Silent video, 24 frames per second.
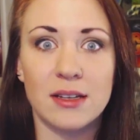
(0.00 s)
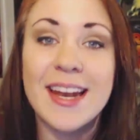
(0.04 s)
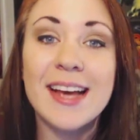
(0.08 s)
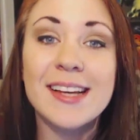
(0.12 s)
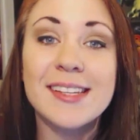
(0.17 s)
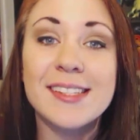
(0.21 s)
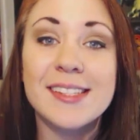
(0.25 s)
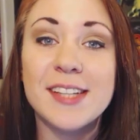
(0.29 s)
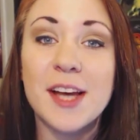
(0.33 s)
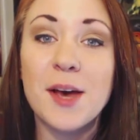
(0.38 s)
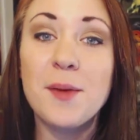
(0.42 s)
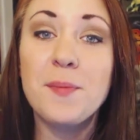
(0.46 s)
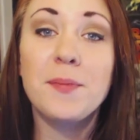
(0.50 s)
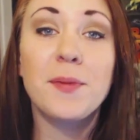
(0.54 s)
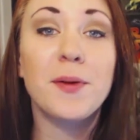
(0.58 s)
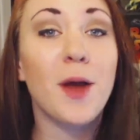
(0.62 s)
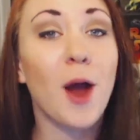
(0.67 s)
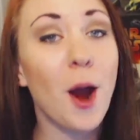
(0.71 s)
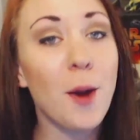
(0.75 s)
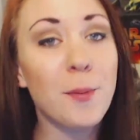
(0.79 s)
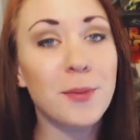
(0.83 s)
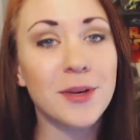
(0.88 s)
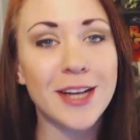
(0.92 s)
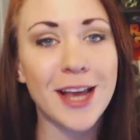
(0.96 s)
Next up,
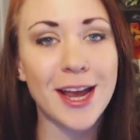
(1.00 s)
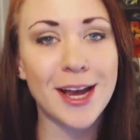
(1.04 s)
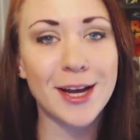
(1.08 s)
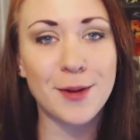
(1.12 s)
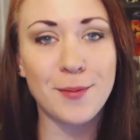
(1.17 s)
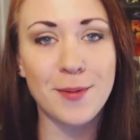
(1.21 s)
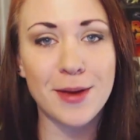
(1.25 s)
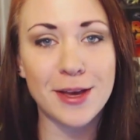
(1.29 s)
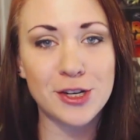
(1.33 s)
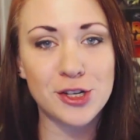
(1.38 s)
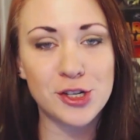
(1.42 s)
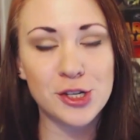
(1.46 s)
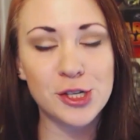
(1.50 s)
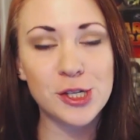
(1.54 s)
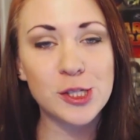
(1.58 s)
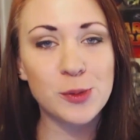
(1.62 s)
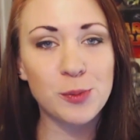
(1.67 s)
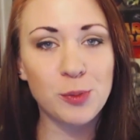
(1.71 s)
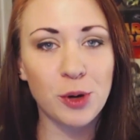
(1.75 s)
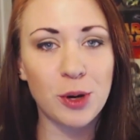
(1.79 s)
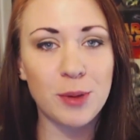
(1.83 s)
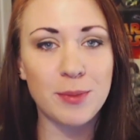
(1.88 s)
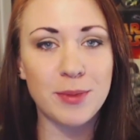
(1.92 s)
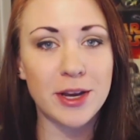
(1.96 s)
Carbot
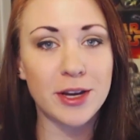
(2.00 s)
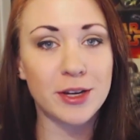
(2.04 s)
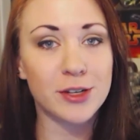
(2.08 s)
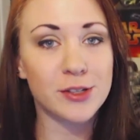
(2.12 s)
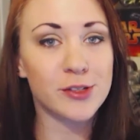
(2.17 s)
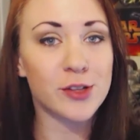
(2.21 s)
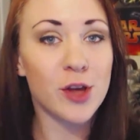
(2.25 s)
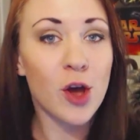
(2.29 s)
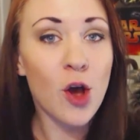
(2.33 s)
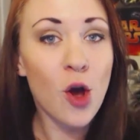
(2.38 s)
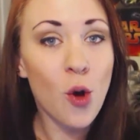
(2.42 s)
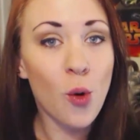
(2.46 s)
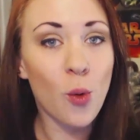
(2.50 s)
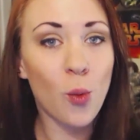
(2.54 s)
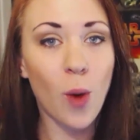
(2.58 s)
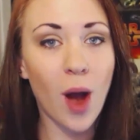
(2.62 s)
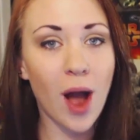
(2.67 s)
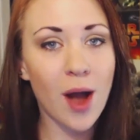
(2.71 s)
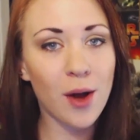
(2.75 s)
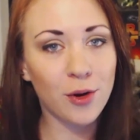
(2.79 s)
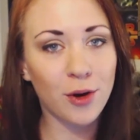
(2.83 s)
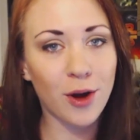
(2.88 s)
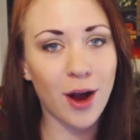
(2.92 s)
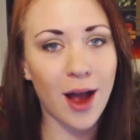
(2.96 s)
Animations premieres
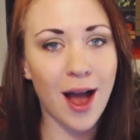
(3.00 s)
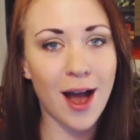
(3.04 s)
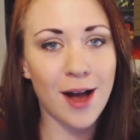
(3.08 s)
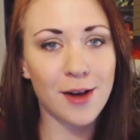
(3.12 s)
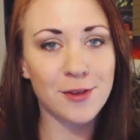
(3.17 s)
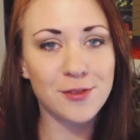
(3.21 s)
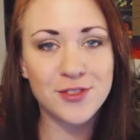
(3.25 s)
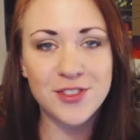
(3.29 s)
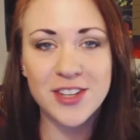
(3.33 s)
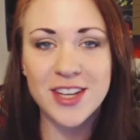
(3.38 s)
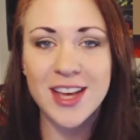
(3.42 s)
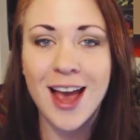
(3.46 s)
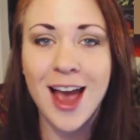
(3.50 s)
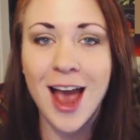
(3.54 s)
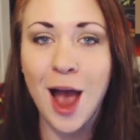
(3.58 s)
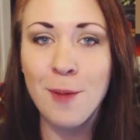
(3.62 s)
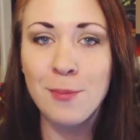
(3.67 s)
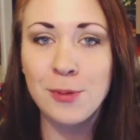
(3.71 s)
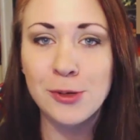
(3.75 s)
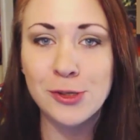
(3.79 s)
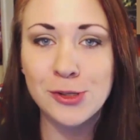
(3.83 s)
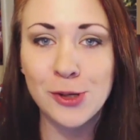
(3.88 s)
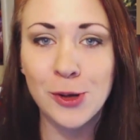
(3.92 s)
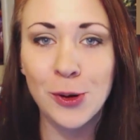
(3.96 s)
Wowcraft.
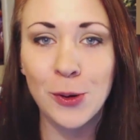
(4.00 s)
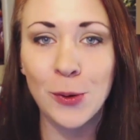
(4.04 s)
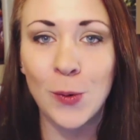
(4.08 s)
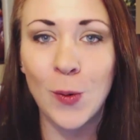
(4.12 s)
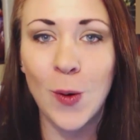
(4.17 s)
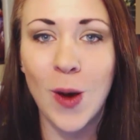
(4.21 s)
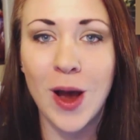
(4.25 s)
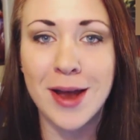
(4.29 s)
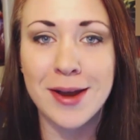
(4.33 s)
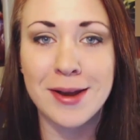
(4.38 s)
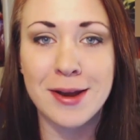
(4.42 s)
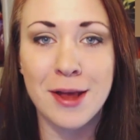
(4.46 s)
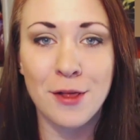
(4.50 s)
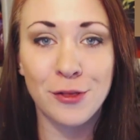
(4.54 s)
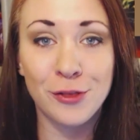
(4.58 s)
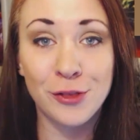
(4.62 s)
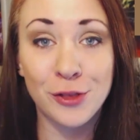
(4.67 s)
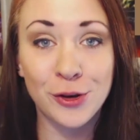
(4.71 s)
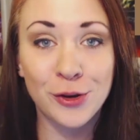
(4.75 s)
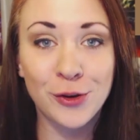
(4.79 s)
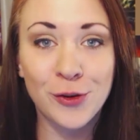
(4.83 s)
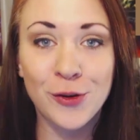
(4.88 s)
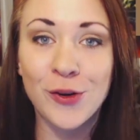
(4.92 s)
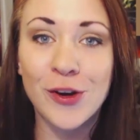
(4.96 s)
Episode 1
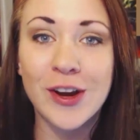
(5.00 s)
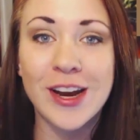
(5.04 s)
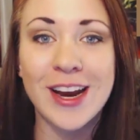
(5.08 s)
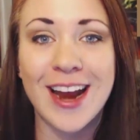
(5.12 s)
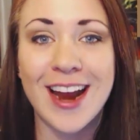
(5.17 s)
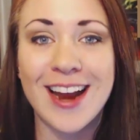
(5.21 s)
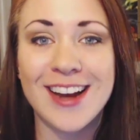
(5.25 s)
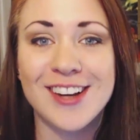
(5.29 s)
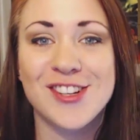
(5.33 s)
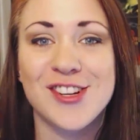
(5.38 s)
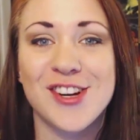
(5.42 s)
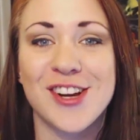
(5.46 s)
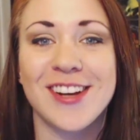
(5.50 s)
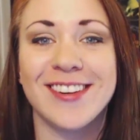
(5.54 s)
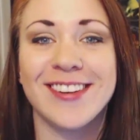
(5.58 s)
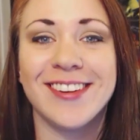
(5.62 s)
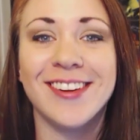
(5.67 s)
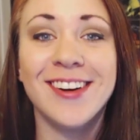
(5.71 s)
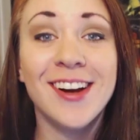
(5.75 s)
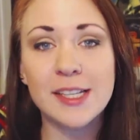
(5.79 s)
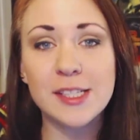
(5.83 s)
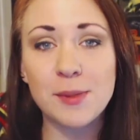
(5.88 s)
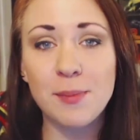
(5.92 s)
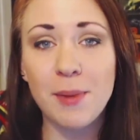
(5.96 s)
The
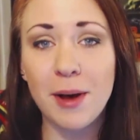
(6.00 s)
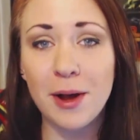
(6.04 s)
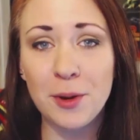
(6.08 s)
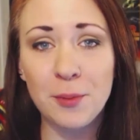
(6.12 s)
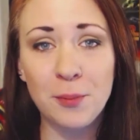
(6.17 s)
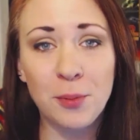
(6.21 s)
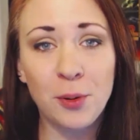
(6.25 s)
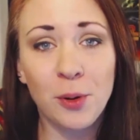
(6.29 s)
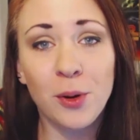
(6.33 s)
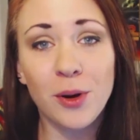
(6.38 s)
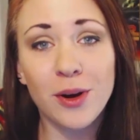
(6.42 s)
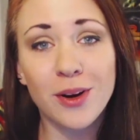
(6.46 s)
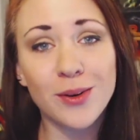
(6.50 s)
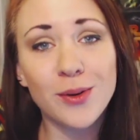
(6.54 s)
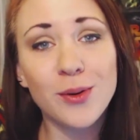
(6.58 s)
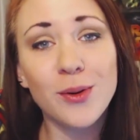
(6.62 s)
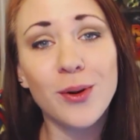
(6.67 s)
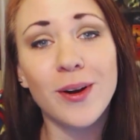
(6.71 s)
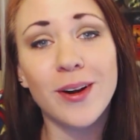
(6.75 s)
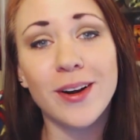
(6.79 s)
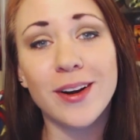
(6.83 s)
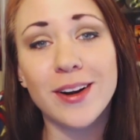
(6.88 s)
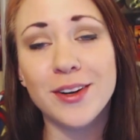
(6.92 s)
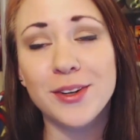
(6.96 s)
Creation. It's about a poor
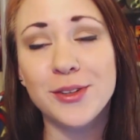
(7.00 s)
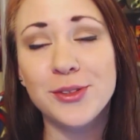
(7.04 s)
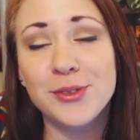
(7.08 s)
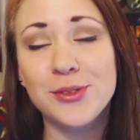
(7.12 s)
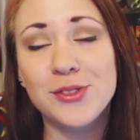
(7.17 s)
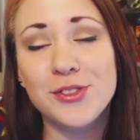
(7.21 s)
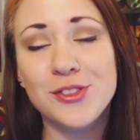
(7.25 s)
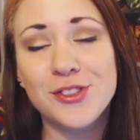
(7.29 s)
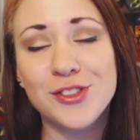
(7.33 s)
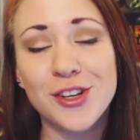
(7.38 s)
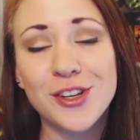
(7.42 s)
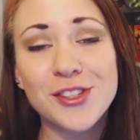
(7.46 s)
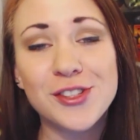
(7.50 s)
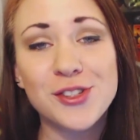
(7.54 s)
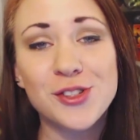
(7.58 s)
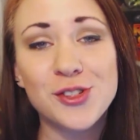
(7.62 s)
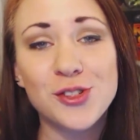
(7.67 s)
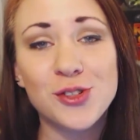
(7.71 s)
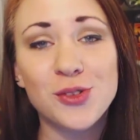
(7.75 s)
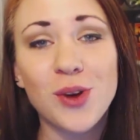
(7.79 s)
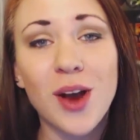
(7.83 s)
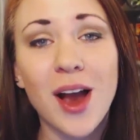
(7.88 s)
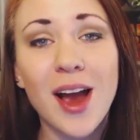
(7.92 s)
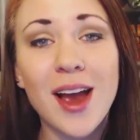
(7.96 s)
orc who's
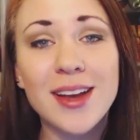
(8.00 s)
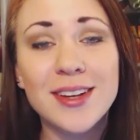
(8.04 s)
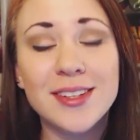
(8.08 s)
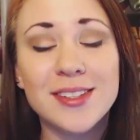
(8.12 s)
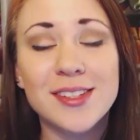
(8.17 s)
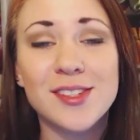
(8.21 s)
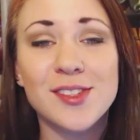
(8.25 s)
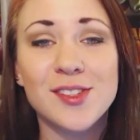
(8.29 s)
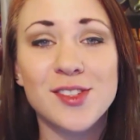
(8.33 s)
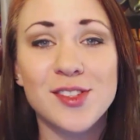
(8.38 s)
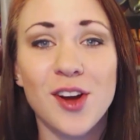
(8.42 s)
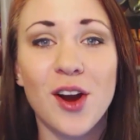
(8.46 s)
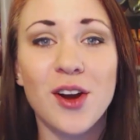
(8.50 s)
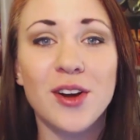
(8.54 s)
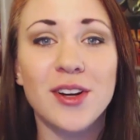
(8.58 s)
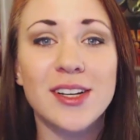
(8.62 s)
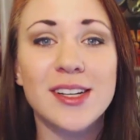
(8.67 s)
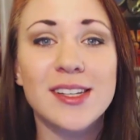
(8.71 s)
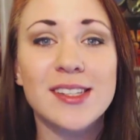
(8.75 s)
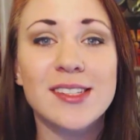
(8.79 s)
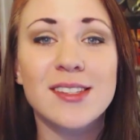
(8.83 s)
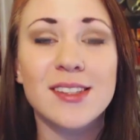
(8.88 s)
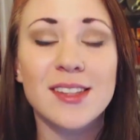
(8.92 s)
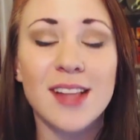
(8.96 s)
just trying to start
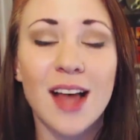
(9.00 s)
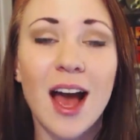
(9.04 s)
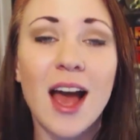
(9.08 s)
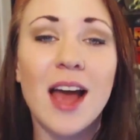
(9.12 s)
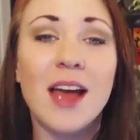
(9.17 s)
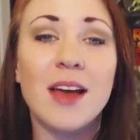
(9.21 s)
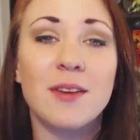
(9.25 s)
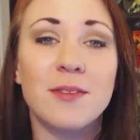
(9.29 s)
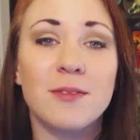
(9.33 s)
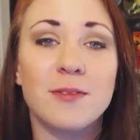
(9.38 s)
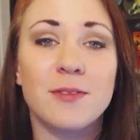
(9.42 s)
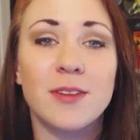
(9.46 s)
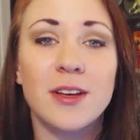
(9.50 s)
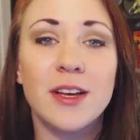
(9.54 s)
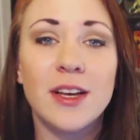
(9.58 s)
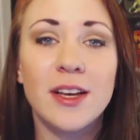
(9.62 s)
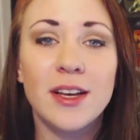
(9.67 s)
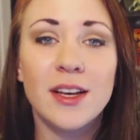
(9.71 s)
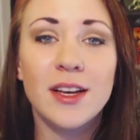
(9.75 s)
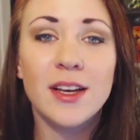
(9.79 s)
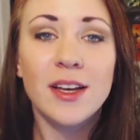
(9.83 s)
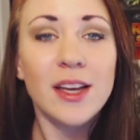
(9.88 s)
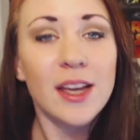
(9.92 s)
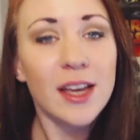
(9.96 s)
his life
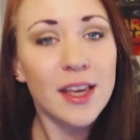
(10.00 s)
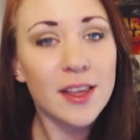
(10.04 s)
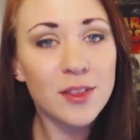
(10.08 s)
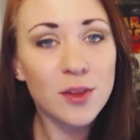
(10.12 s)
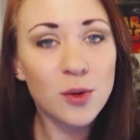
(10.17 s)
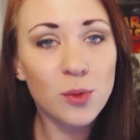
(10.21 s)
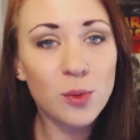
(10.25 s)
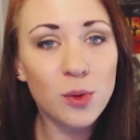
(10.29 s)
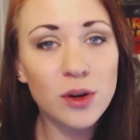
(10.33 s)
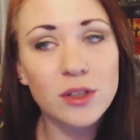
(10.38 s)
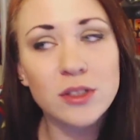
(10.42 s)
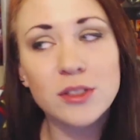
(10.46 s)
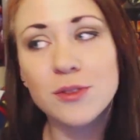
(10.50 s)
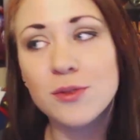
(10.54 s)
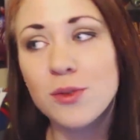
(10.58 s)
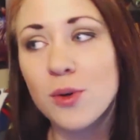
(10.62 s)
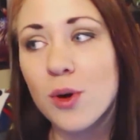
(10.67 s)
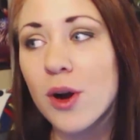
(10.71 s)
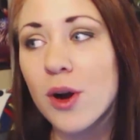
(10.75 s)
in the world of